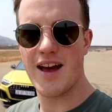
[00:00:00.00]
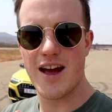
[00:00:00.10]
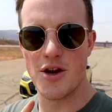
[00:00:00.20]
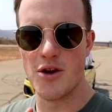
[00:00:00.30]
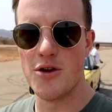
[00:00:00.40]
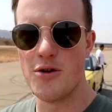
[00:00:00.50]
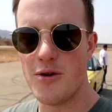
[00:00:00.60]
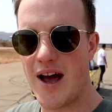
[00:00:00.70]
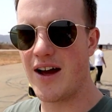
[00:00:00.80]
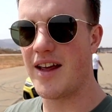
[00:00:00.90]
a
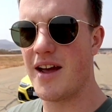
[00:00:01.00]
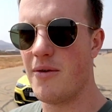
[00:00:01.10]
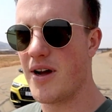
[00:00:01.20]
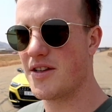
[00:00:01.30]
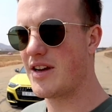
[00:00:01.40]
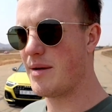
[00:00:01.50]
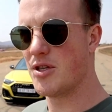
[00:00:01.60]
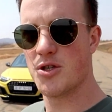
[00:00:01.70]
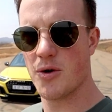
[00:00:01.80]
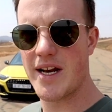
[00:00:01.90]
new Audi A1 to come
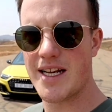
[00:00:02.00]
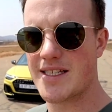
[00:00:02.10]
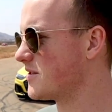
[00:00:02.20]
and join us